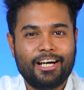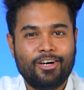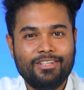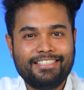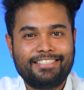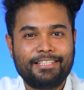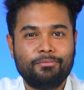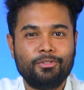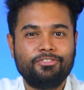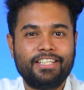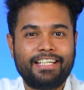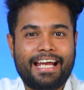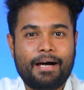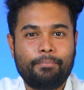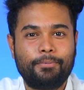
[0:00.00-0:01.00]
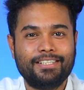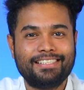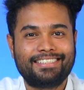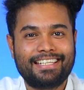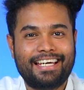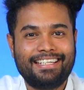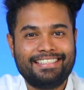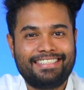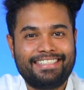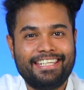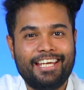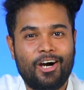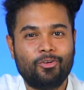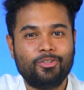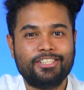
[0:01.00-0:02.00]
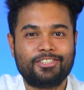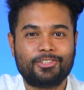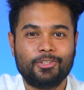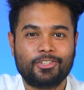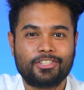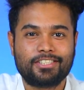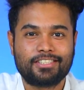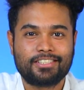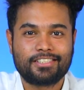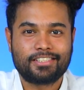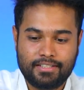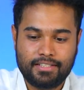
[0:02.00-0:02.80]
now let's remove the wrappers and see how this looks.